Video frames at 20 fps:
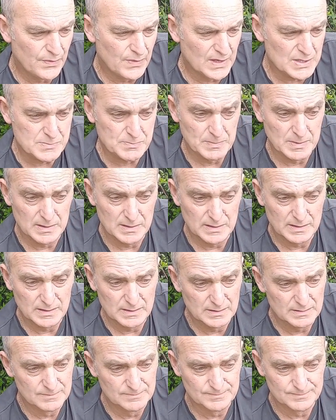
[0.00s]
That's
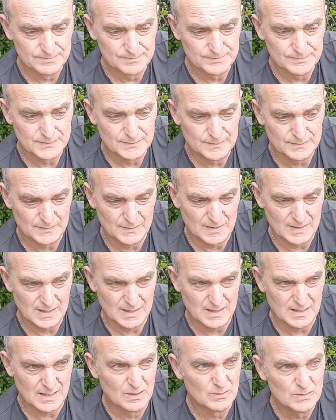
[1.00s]
me.
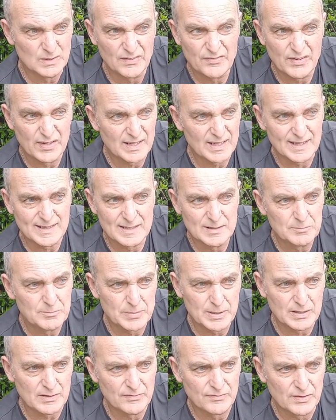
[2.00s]
Only thing I
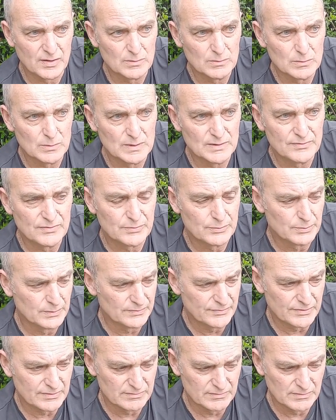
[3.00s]
could pick a fault with
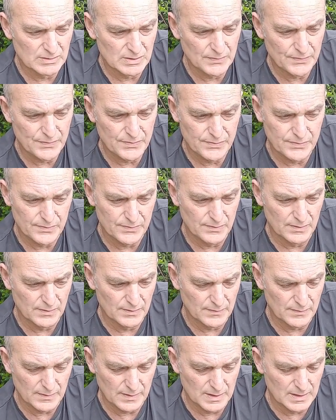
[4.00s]
the rod.
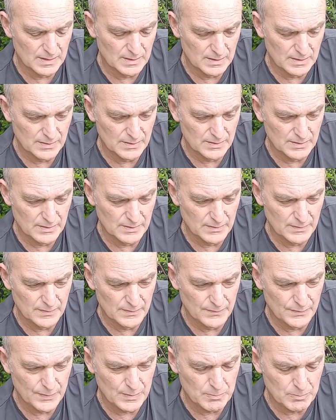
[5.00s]

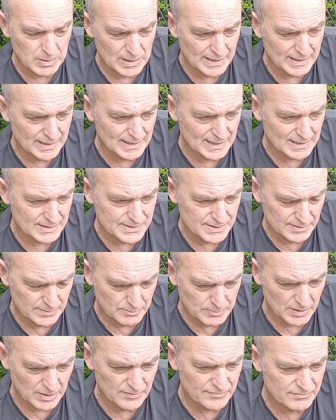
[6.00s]
The playing action
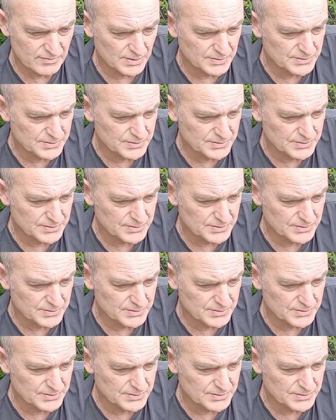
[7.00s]
of both